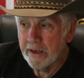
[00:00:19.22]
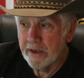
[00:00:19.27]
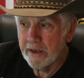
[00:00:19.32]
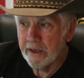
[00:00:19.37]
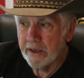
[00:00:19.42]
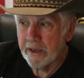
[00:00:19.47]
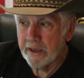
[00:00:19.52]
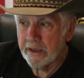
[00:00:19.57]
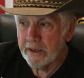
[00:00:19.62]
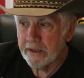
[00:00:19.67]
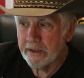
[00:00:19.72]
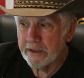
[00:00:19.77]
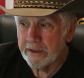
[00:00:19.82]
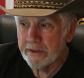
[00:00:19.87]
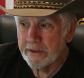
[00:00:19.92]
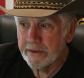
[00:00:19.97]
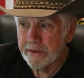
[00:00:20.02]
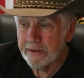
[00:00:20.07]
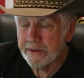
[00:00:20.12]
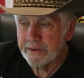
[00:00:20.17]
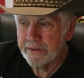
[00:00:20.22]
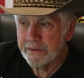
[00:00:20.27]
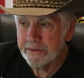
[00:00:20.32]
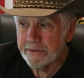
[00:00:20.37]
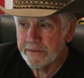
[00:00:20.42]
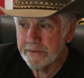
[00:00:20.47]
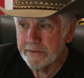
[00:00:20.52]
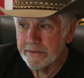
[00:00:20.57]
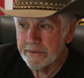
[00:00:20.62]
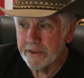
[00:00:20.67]
And
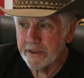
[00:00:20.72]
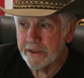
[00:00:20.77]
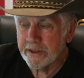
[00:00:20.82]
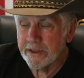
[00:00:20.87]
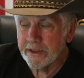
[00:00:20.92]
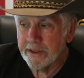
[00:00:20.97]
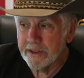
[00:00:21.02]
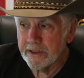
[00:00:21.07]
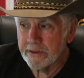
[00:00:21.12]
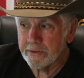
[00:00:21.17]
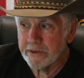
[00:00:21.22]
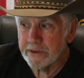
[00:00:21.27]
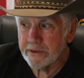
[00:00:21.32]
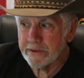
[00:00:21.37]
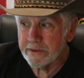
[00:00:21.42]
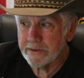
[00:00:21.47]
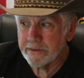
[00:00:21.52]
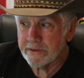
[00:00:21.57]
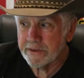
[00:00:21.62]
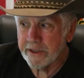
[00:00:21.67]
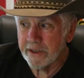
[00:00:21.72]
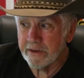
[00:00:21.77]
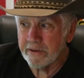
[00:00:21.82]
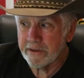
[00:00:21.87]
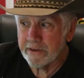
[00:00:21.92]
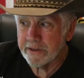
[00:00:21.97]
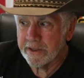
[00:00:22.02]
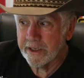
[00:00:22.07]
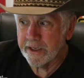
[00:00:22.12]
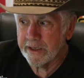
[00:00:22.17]
you're going to hear what
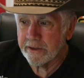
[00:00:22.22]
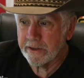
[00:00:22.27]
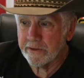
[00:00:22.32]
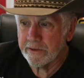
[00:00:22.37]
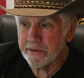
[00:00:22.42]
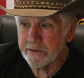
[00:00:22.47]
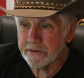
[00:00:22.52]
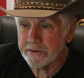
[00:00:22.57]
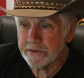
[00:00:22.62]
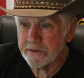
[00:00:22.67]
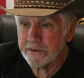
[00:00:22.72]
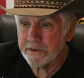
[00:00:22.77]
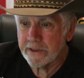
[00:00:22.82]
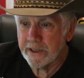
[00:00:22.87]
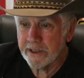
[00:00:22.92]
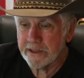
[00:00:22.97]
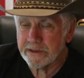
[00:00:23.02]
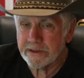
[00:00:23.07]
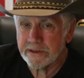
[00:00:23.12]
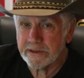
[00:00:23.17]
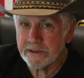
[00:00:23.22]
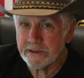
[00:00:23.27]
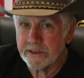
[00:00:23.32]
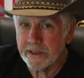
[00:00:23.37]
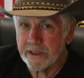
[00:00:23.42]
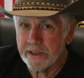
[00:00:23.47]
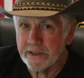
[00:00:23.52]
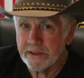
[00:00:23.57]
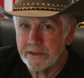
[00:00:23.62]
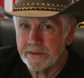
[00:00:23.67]
Senator Ted Cruz has to
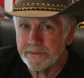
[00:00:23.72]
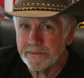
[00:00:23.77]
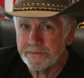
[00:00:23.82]
say.